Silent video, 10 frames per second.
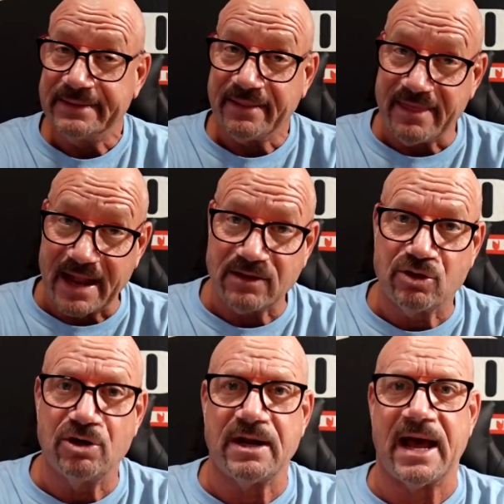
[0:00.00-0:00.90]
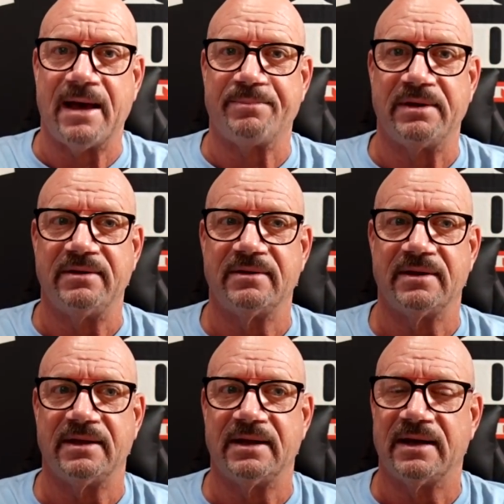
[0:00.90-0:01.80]
That could happen,
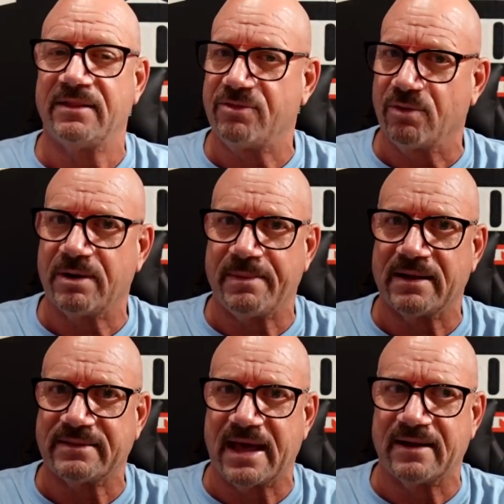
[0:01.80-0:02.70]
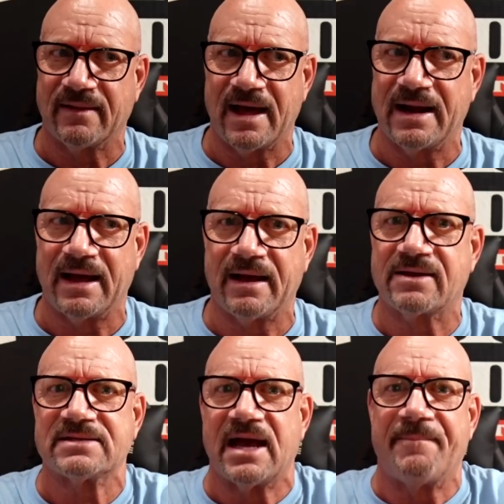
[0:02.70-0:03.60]
and I thought about that a lot.
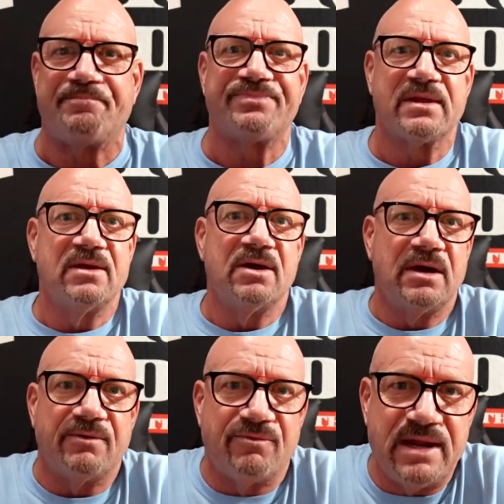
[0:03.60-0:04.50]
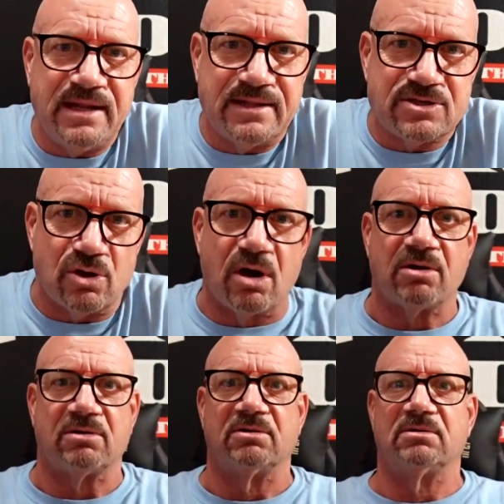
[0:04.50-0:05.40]
Because reading this
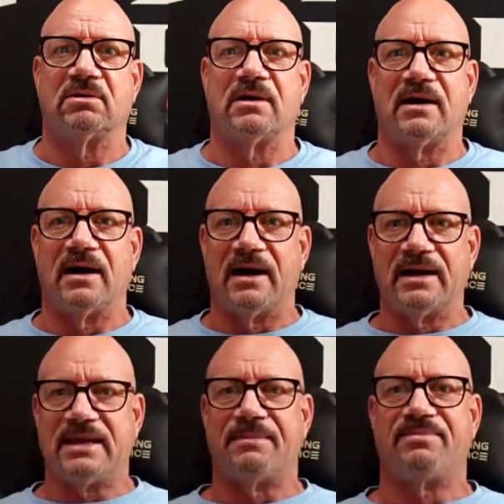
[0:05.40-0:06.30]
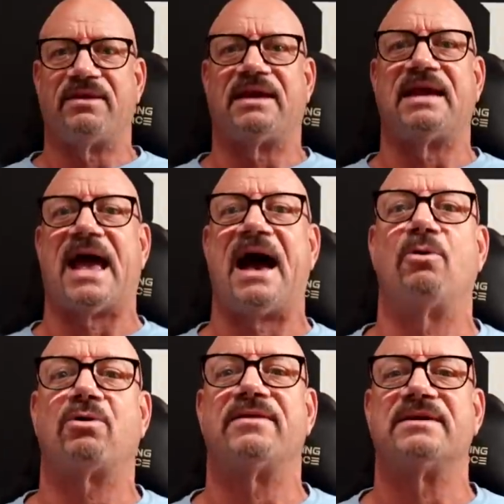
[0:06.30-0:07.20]
article, I kept thinking,
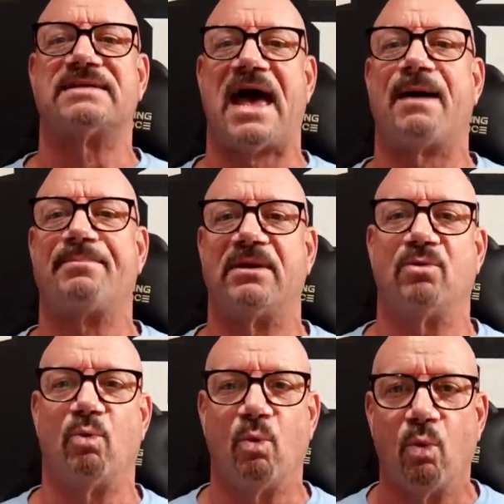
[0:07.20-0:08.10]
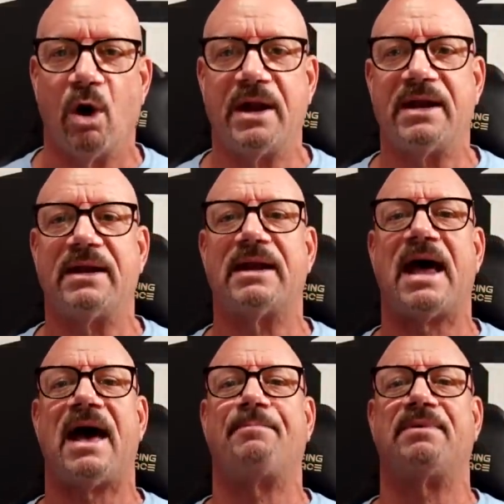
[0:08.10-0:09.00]
how can this happen? What
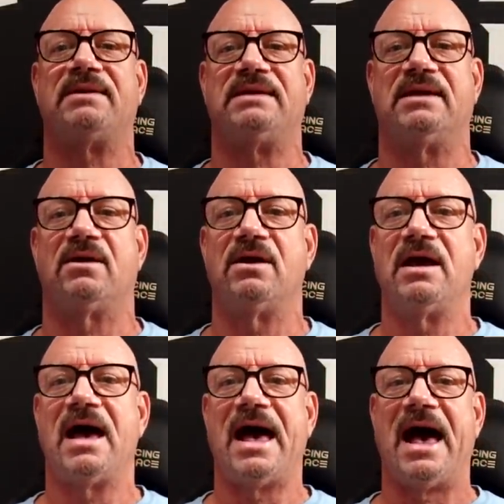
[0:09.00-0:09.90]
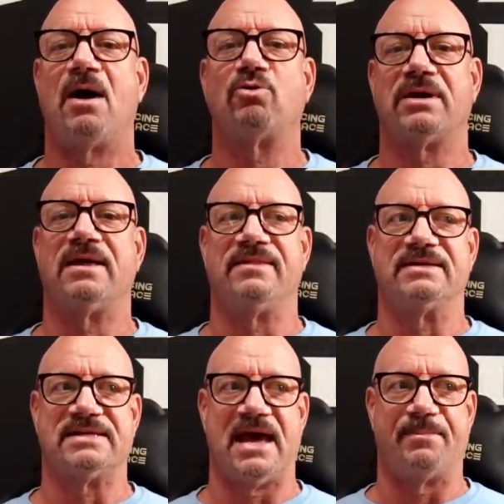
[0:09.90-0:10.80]
happened here? How can
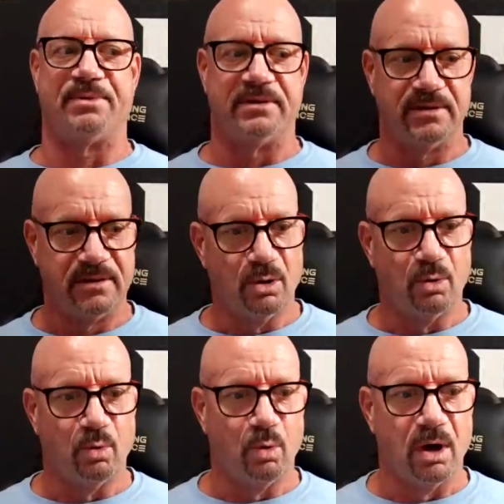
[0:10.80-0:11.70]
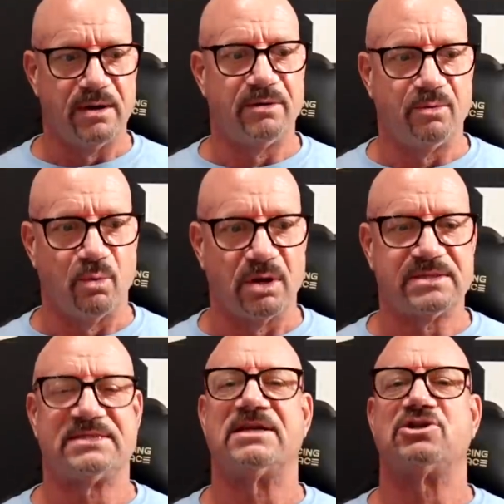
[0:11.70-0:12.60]
this happen?
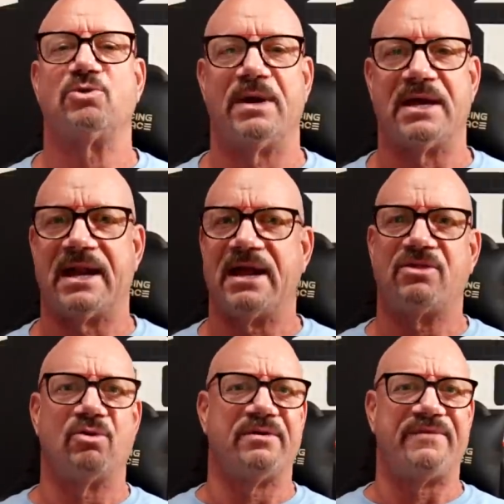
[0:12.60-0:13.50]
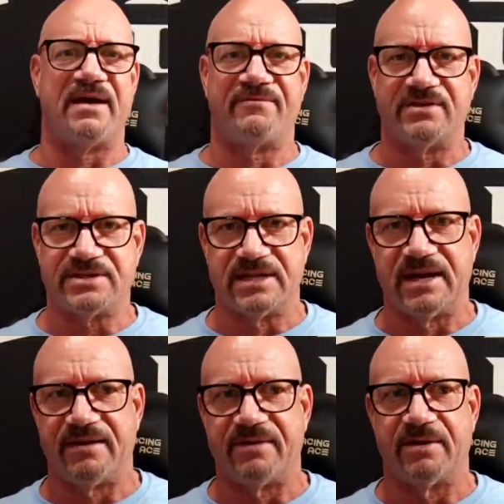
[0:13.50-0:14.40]
What situation? And I thought of every
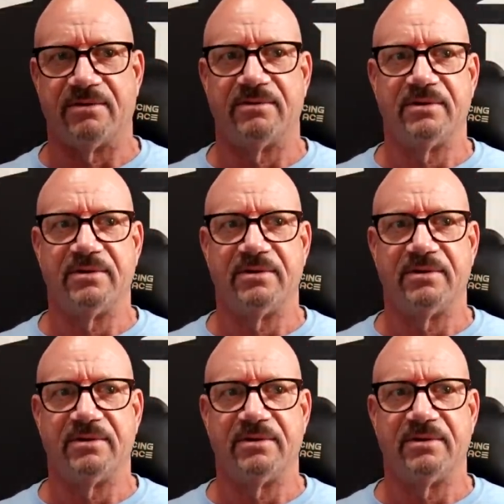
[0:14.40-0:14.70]
scenario,